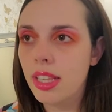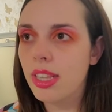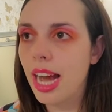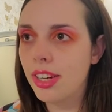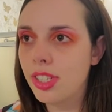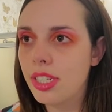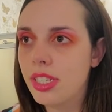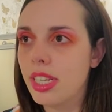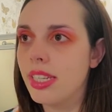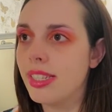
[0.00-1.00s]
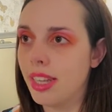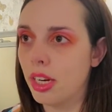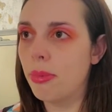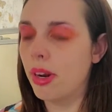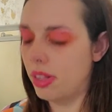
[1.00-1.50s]
lashes in the center
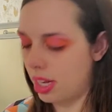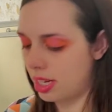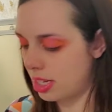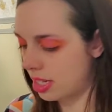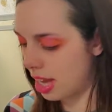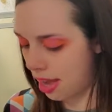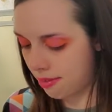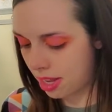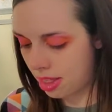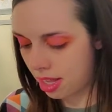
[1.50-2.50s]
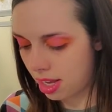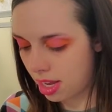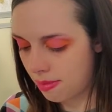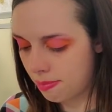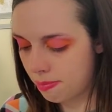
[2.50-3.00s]
part that doesn't have anything yet.